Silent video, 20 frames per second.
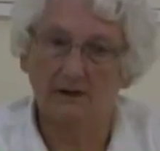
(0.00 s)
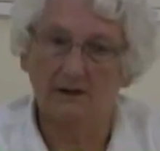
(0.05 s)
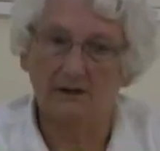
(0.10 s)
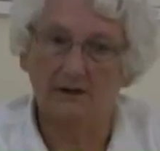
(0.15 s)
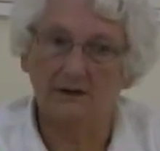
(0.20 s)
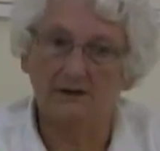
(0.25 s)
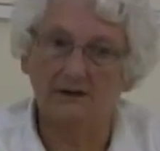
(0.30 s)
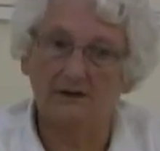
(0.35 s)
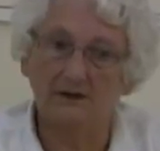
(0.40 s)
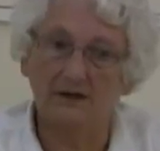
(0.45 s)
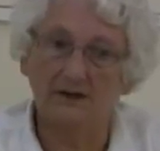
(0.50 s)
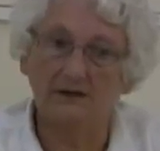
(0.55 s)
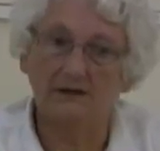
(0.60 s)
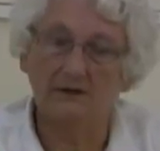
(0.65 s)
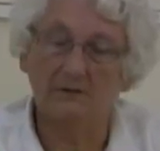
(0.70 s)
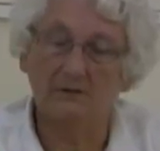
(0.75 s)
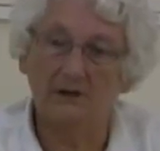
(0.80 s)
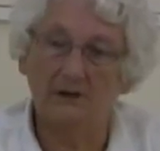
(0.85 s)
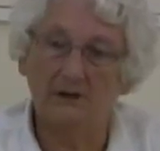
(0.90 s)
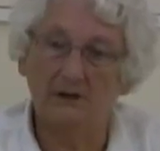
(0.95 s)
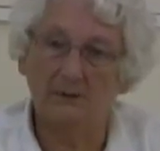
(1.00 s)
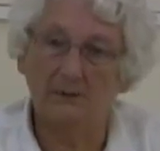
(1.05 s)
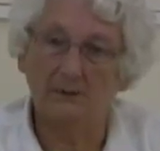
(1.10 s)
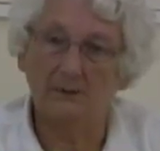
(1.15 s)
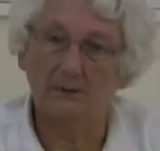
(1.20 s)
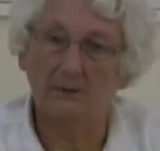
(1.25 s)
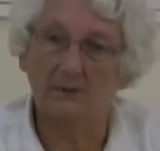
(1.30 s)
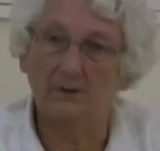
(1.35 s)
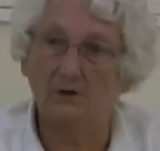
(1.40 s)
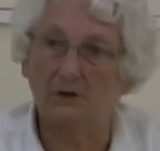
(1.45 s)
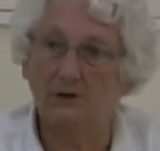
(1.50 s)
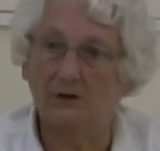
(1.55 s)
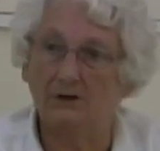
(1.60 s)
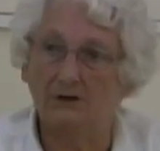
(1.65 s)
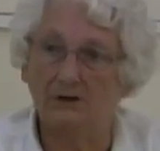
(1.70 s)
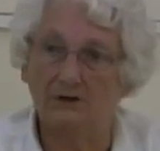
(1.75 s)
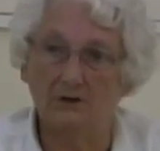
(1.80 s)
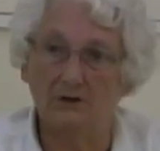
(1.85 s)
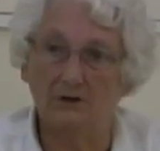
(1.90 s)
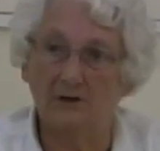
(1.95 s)
and decided, well, I'm not going
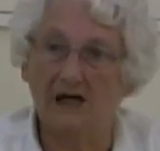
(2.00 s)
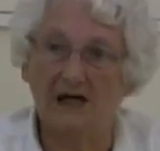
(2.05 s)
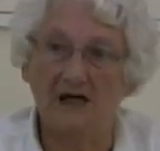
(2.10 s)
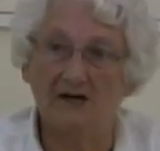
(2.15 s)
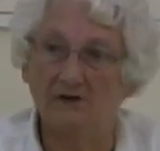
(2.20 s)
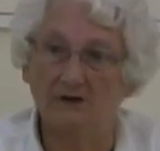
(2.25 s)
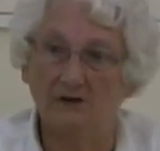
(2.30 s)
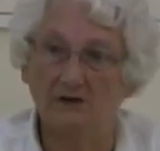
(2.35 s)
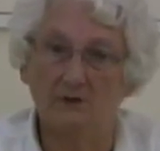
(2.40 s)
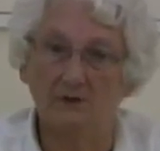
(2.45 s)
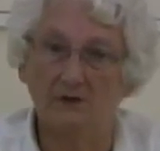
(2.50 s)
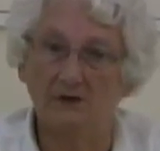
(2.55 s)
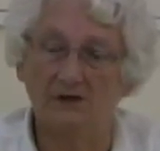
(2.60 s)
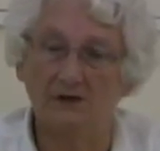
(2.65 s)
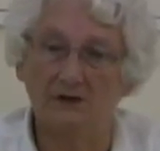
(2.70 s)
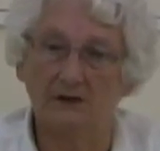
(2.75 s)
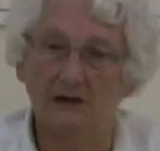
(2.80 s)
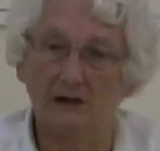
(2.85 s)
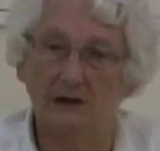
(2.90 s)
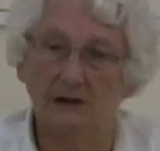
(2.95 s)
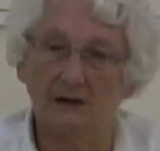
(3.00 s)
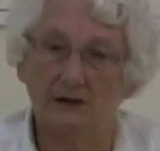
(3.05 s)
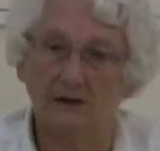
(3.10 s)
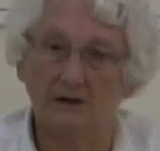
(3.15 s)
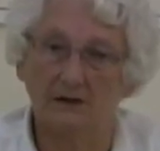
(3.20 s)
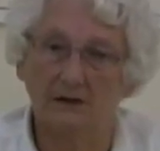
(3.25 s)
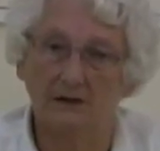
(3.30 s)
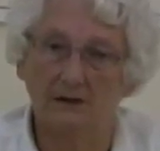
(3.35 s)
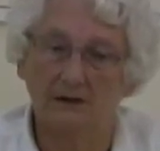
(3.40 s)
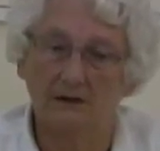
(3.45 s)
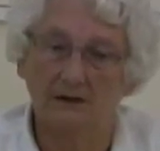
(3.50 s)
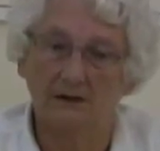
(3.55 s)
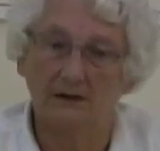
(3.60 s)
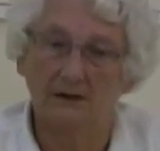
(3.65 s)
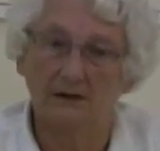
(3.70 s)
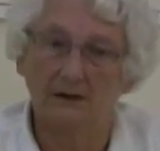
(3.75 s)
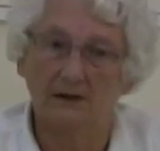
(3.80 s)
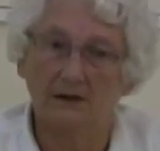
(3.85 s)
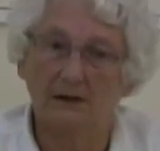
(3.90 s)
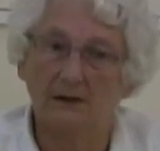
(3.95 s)
to ever do this again,
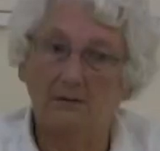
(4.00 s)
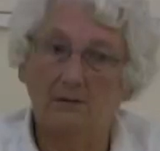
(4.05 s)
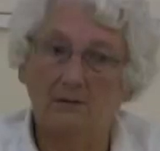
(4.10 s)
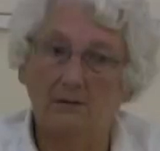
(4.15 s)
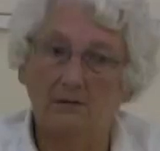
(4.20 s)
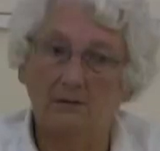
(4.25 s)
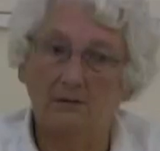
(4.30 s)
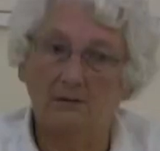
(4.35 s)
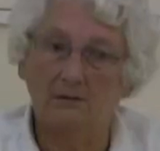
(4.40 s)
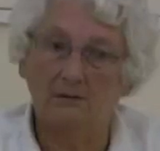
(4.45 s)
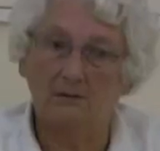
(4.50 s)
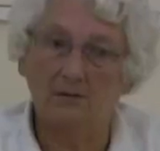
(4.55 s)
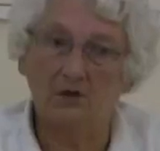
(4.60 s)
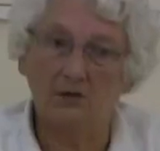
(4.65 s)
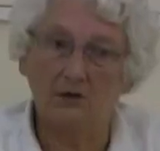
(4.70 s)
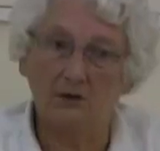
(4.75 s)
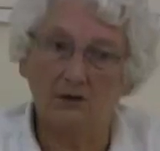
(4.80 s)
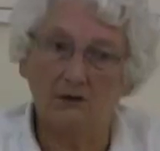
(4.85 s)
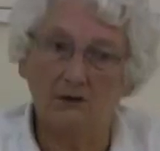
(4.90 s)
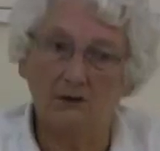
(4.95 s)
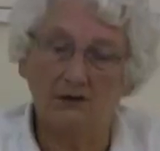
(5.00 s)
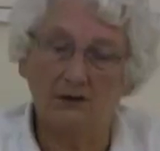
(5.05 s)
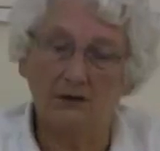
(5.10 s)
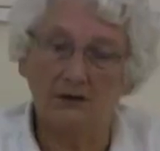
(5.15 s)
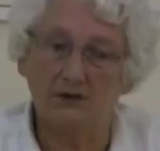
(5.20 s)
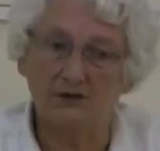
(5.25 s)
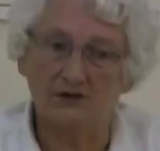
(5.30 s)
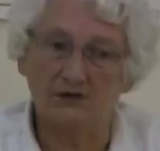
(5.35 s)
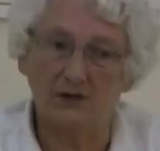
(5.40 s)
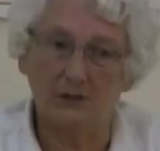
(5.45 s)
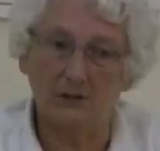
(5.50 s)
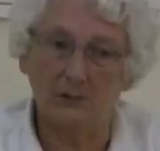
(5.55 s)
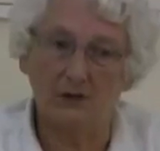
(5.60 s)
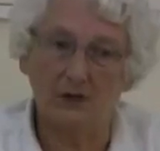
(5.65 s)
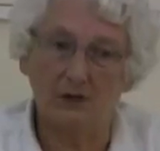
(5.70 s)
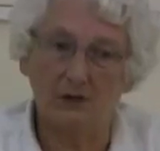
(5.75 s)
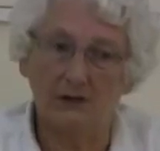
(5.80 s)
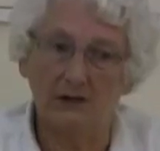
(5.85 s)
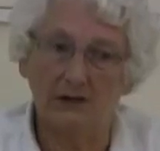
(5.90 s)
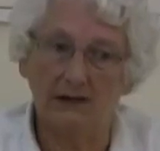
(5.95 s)
and I'm not going to touch that
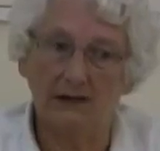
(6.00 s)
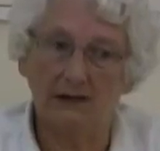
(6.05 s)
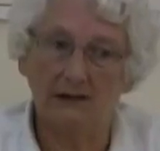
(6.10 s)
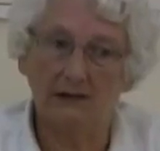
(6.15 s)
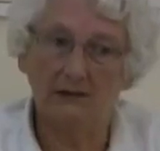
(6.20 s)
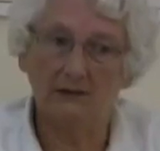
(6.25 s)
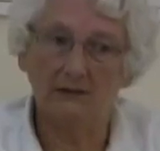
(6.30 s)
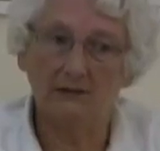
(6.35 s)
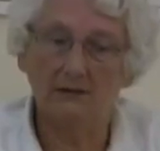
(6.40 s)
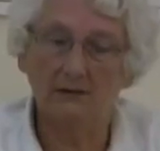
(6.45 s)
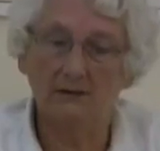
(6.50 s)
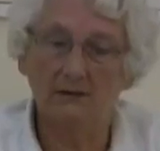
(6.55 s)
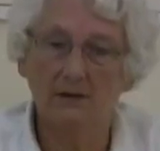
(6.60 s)
bow again.